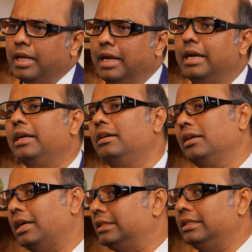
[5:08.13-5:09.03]
And
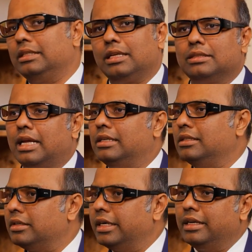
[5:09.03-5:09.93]
I think these are cycles, right?